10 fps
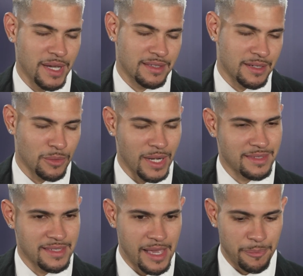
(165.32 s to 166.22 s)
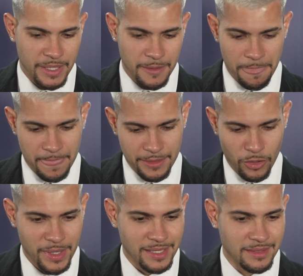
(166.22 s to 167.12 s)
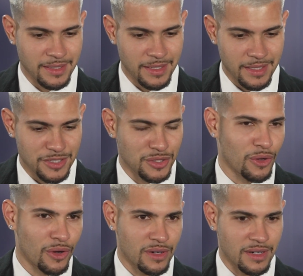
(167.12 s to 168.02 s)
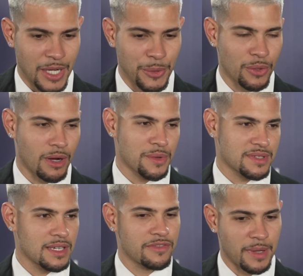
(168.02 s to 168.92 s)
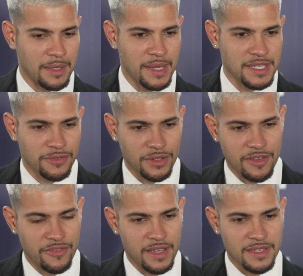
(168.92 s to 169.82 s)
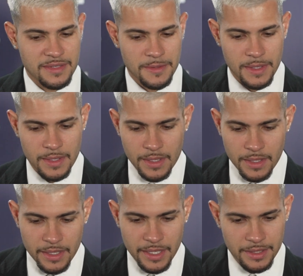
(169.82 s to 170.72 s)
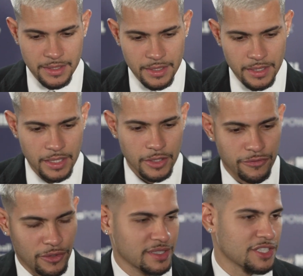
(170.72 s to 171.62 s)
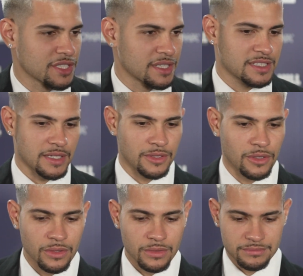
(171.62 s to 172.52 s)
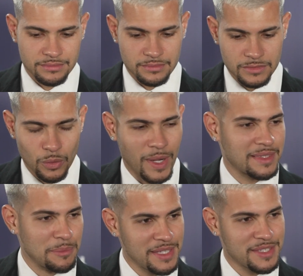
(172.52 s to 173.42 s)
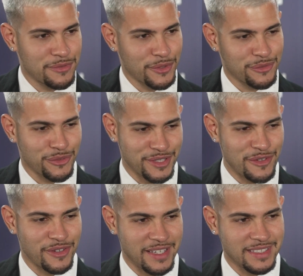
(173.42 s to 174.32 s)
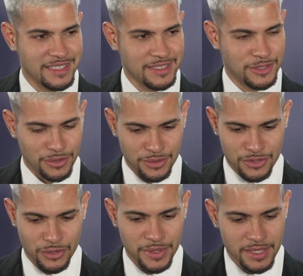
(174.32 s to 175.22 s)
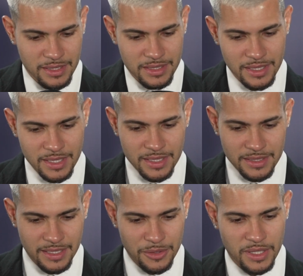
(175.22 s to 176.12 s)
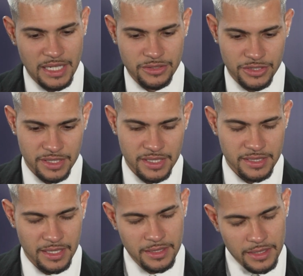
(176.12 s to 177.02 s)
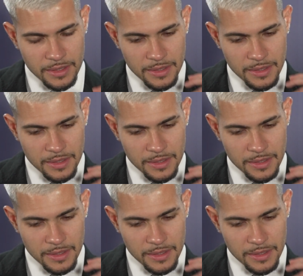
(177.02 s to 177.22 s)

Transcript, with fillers: matter what is happening, no matter the score. I will always give my best for the fans, and for the shirts. I know what it means for the fans to wear the Newcastle shirts, and